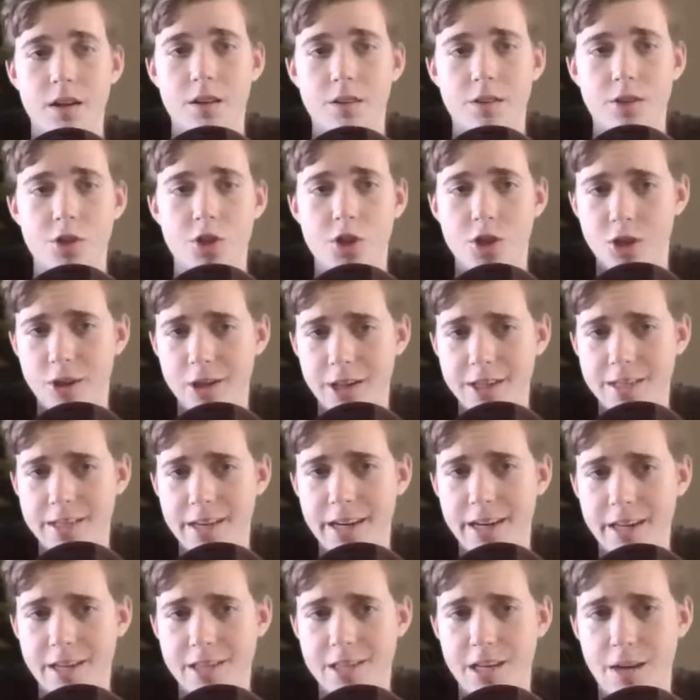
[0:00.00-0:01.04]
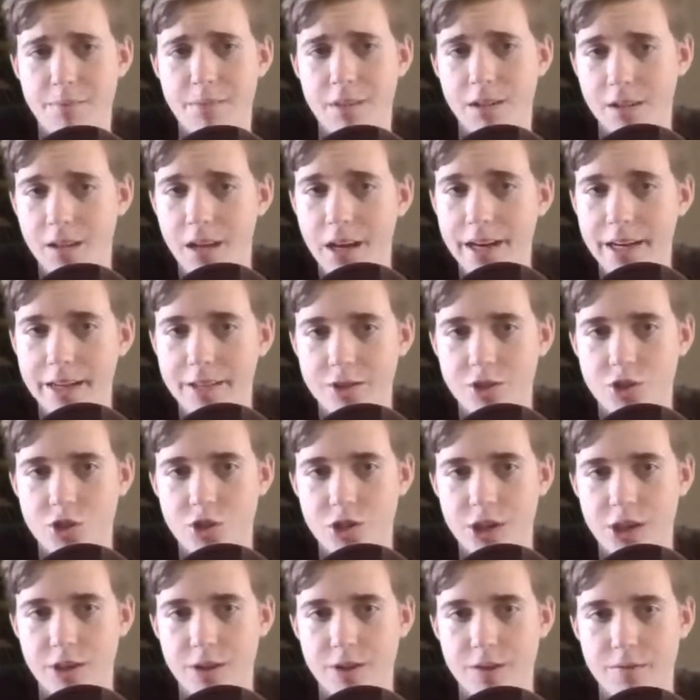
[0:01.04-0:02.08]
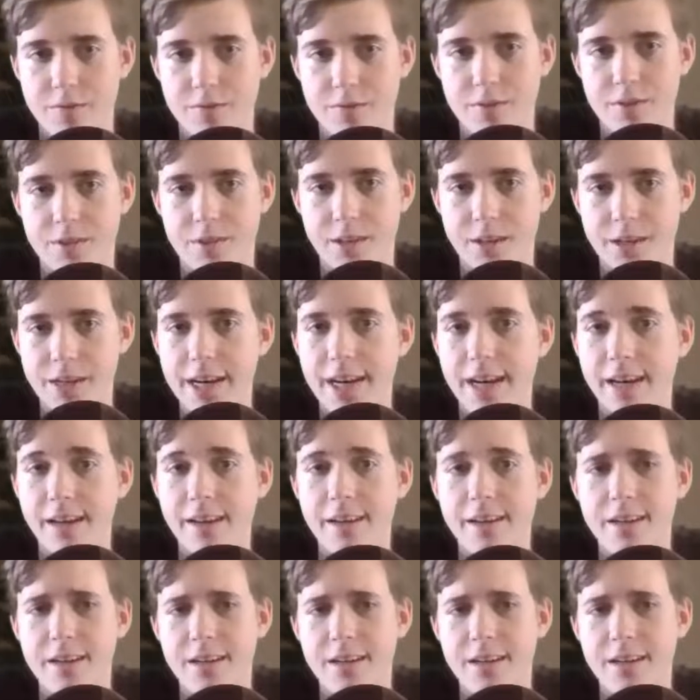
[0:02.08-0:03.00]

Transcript: The journey takes up the lion's share of the day.